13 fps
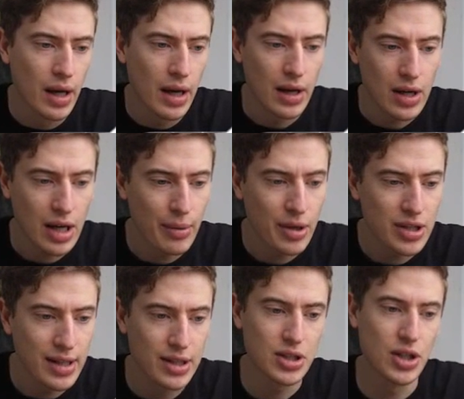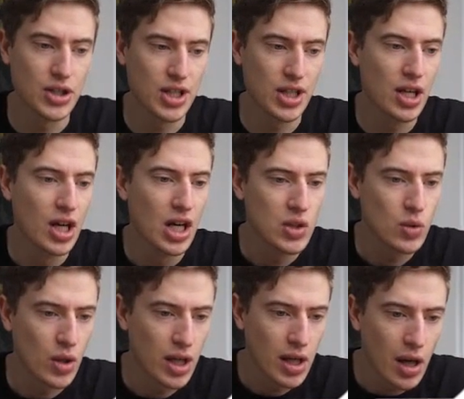And look how much they're charging.
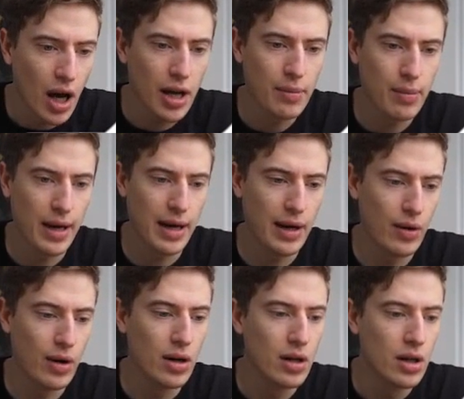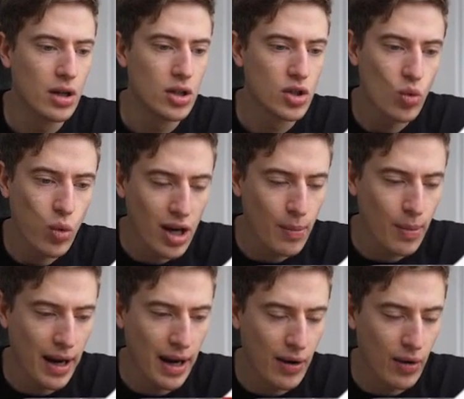29 per hour, 20
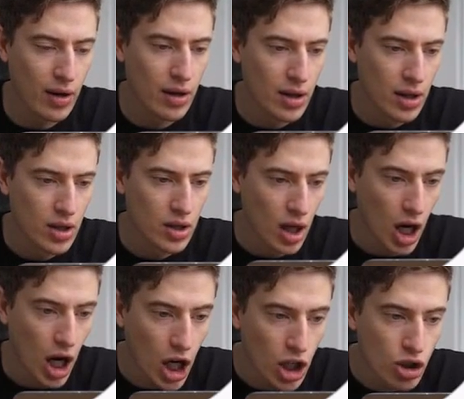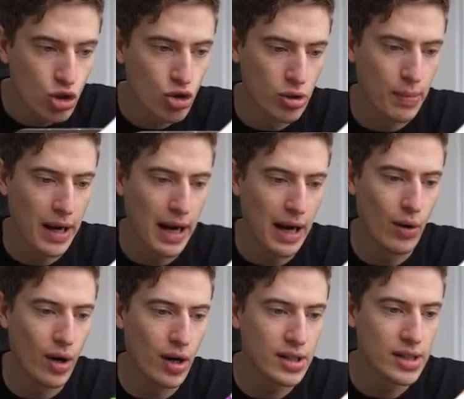per hour, 100 per
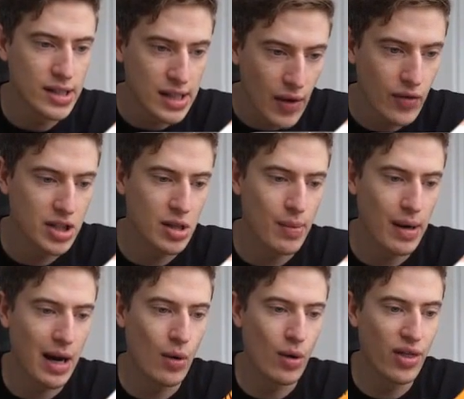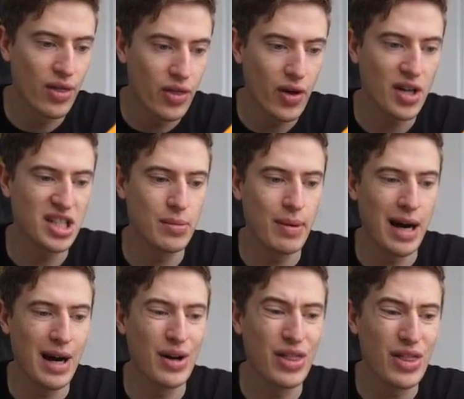hour, 70 per hour, 30 per
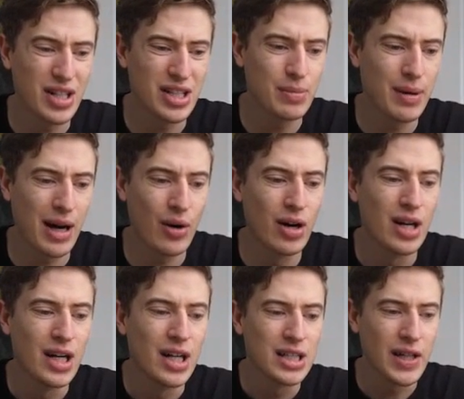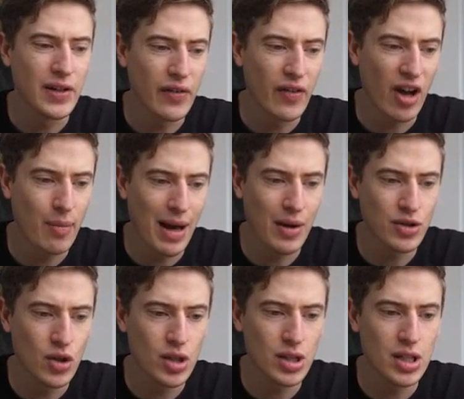hour, 30 per hour, 75 per hour.
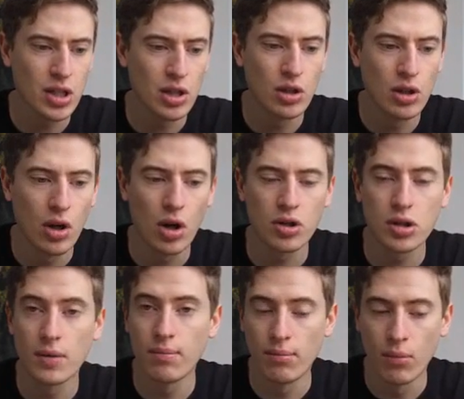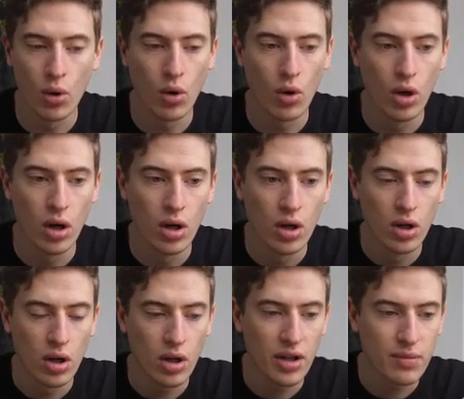So you see it's a lot more
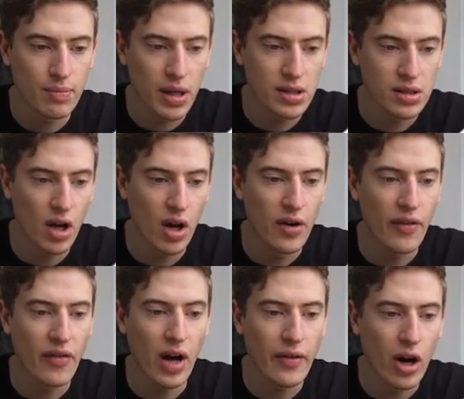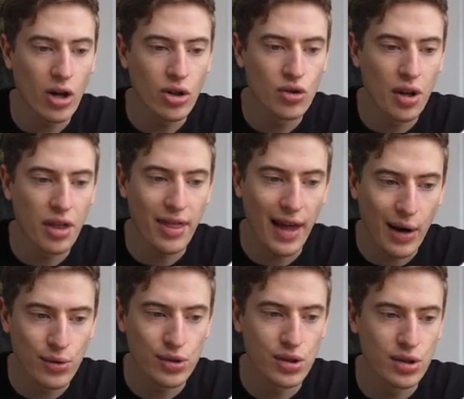this person's earned
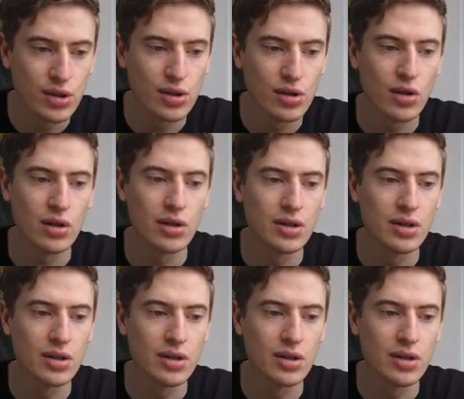$500,000.